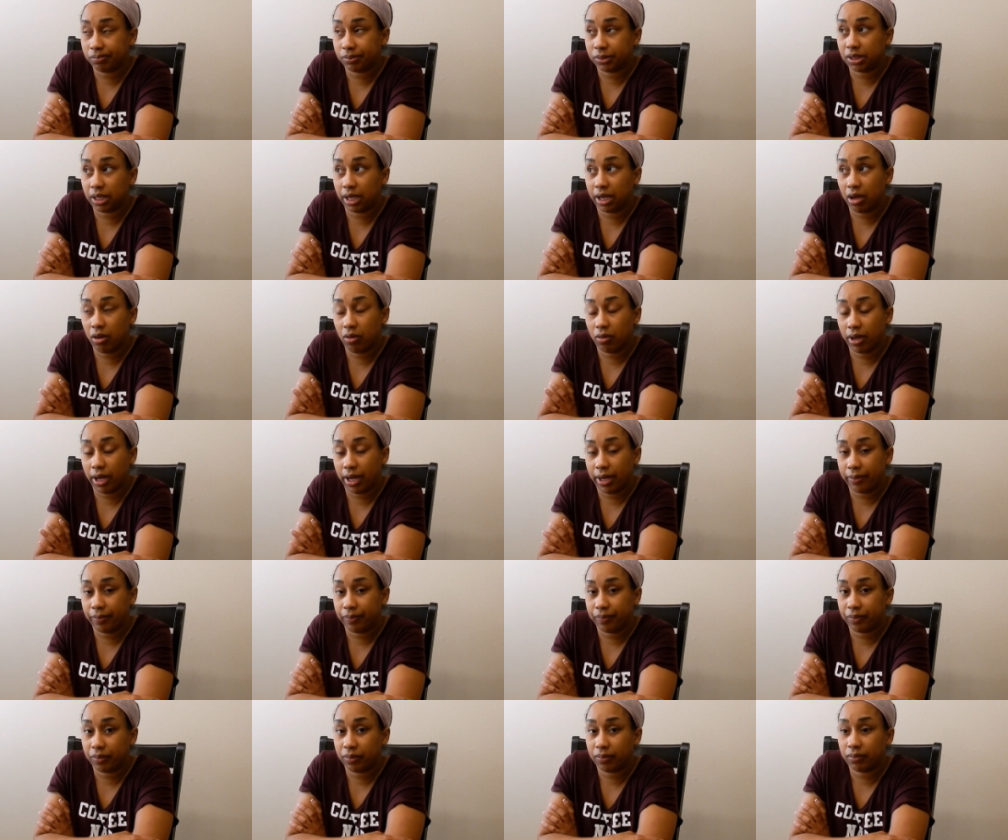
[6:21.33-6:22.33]
It's like,
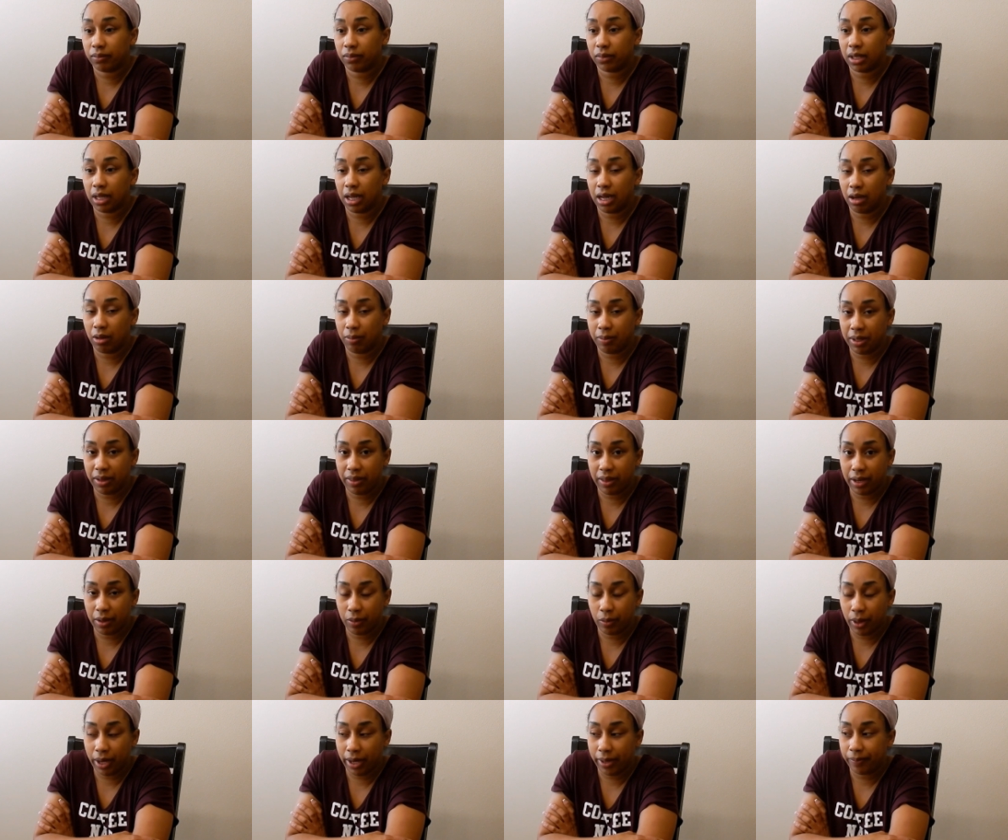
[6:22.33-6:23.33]
okay, I'll be
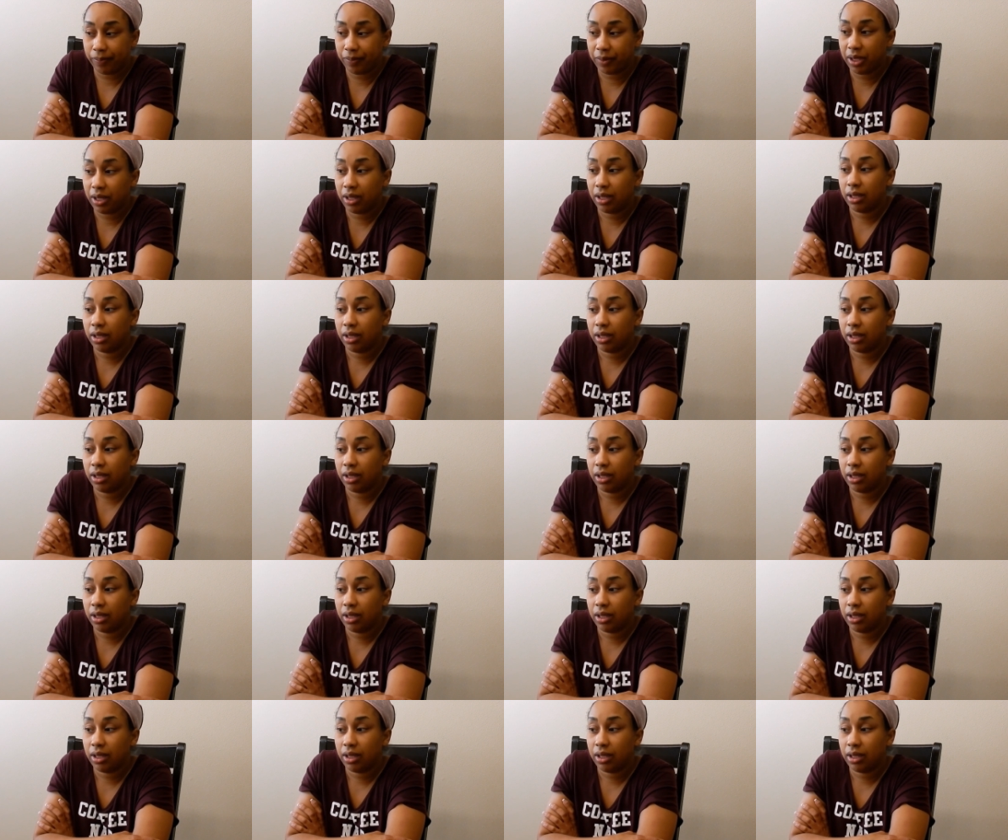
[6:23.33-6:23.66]
that way.